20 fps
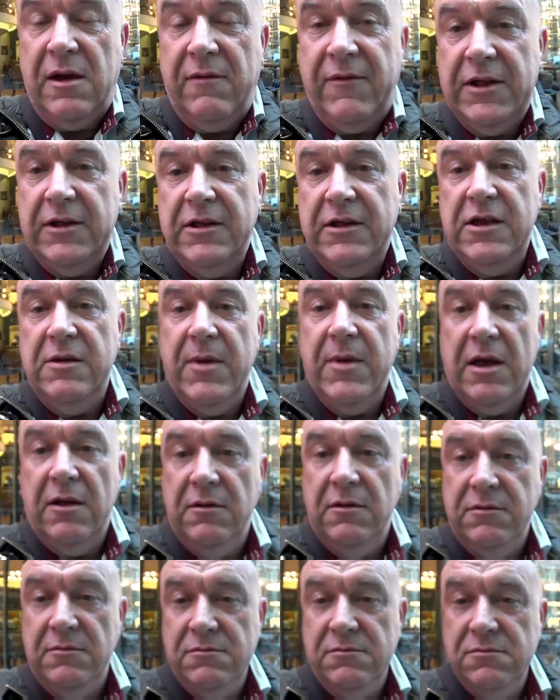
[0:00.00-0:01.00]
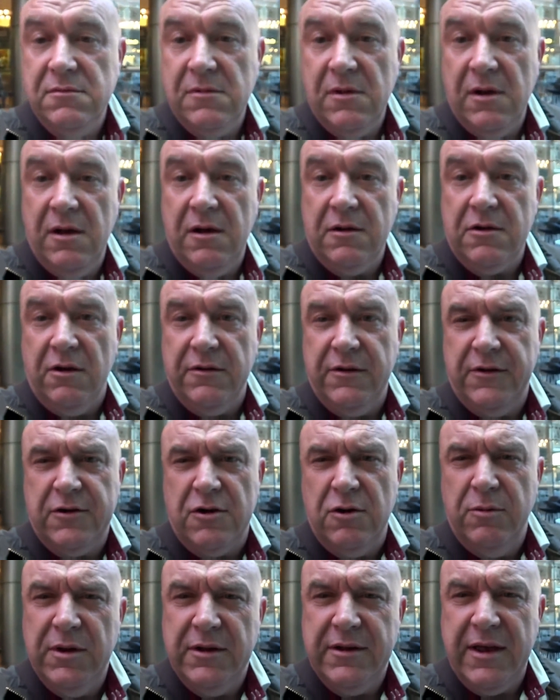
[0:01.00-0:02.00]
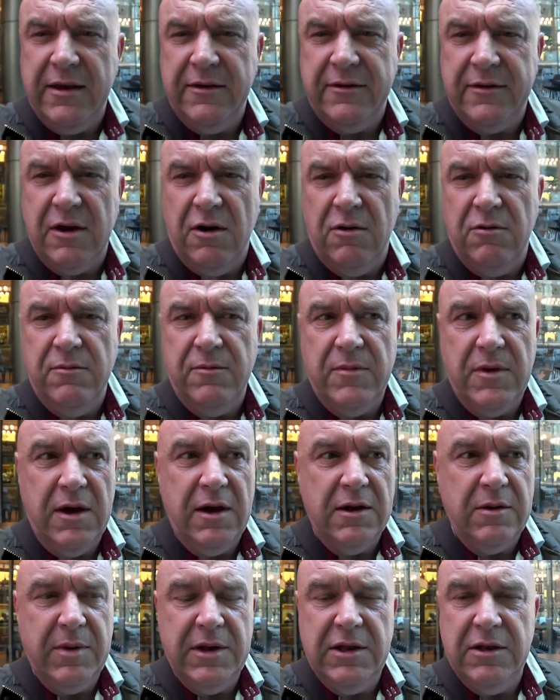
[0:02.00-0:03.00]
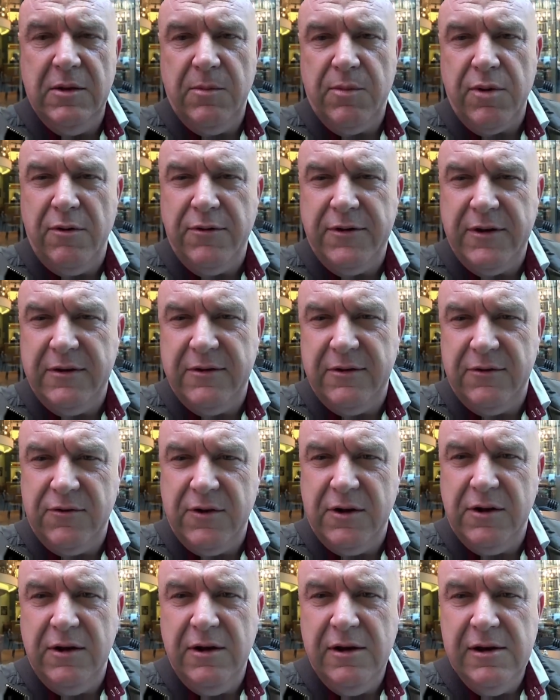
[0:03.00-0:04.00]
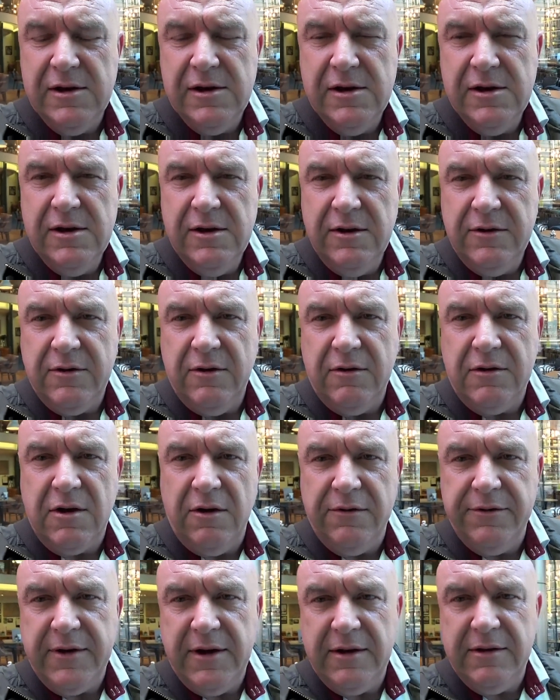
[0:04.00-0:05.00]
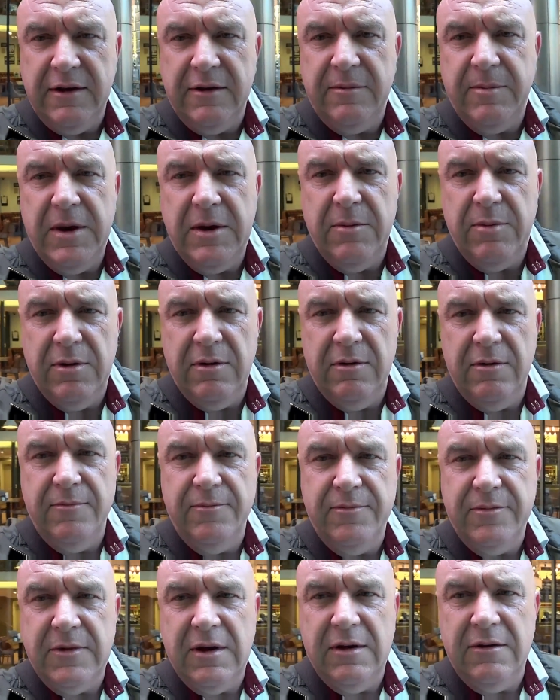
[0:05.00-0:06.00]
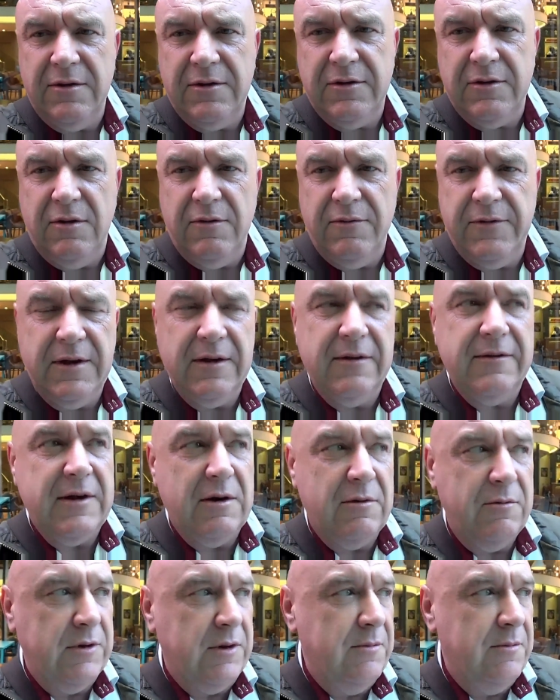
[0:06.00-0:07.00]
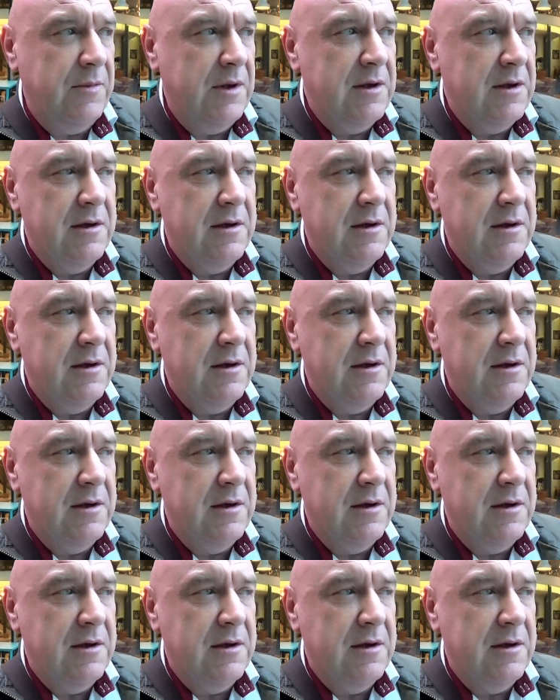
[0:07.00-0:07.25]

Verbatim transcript: I've had an email I uh, got this a couple of days ago and I've been in the process of trying to sort of contact these people and, and sort things out with them.